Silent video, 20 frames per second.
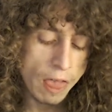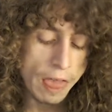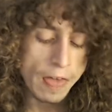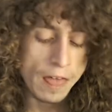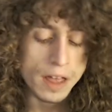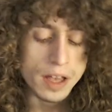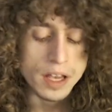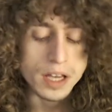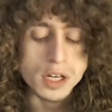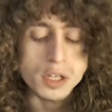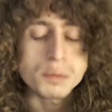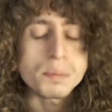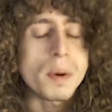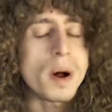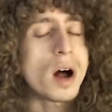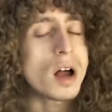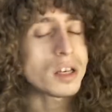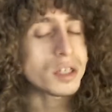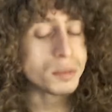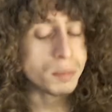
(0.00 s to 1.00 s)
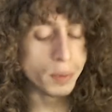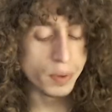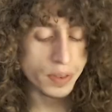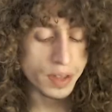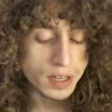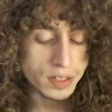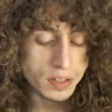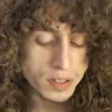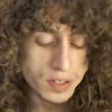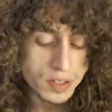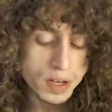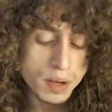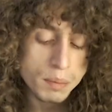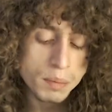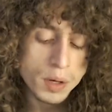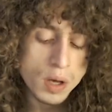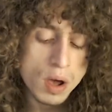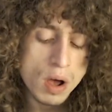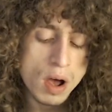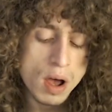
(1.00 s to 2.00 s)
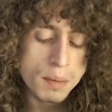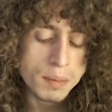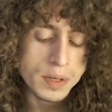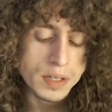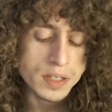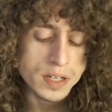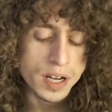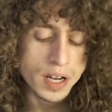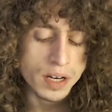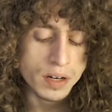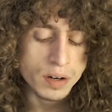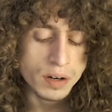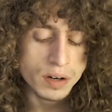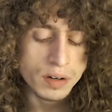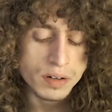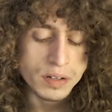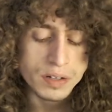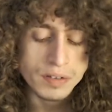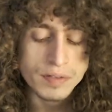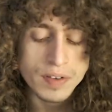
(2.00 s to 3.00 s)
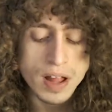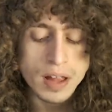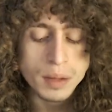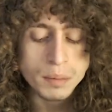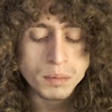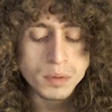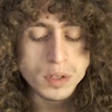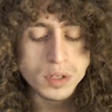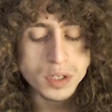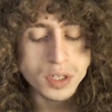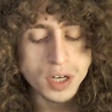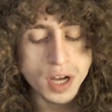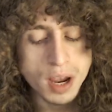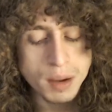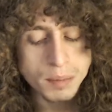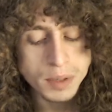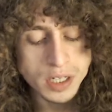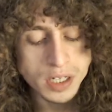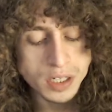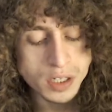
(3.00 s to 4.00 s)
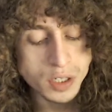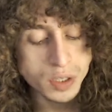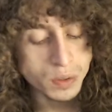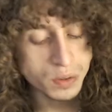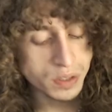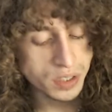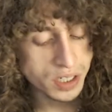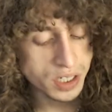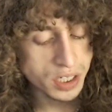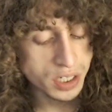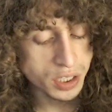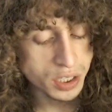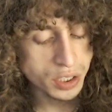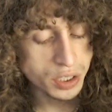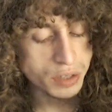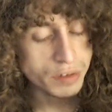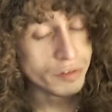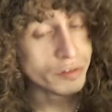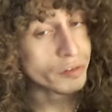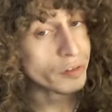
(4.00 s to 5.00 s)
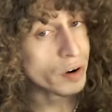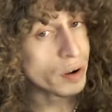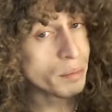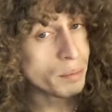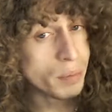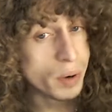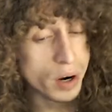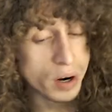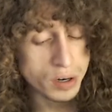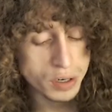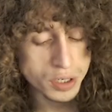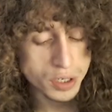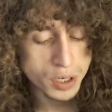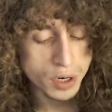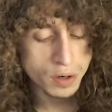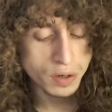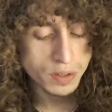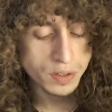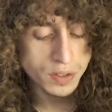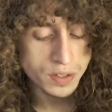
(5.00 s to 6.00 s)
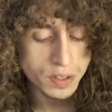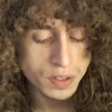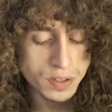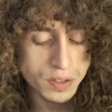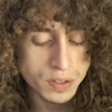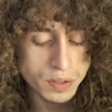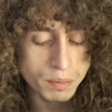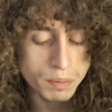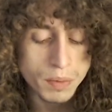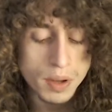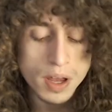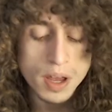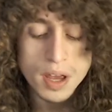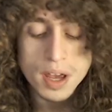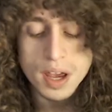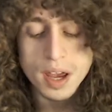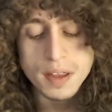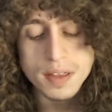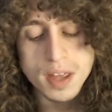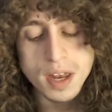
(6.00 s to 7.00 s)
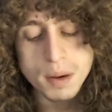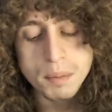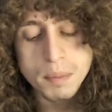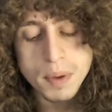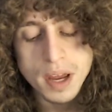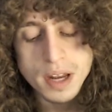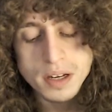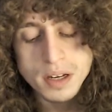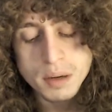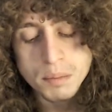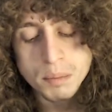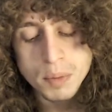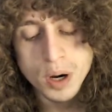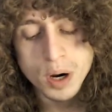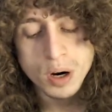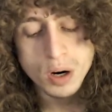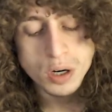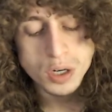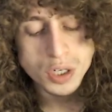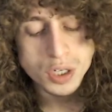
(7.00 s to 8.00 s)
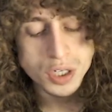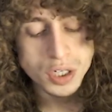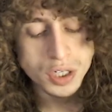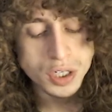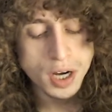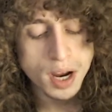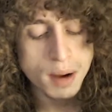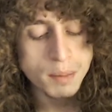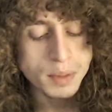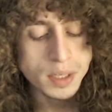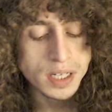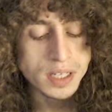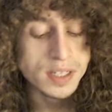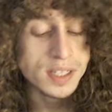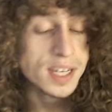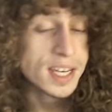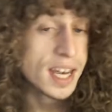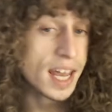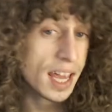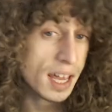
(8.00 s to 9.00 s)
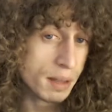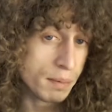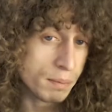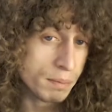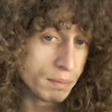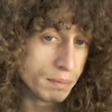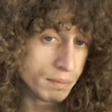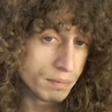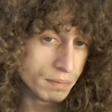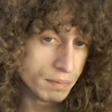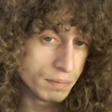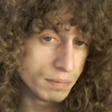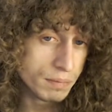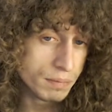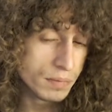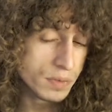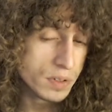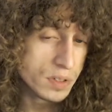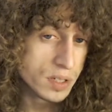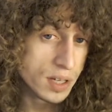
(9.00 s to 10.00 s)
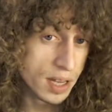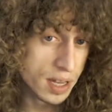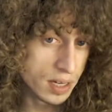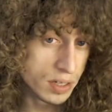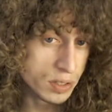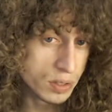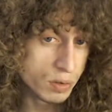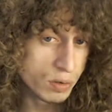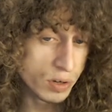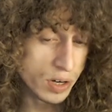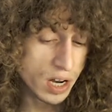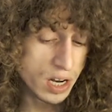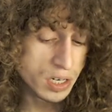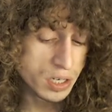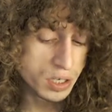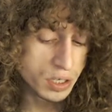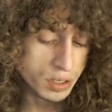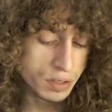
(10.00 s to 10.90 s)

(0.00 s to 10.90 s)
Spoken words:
It is possible that some commentator developed Jaimini Jyotish from Parashara's system and then appended Maharshi Jaimini's name to his creation.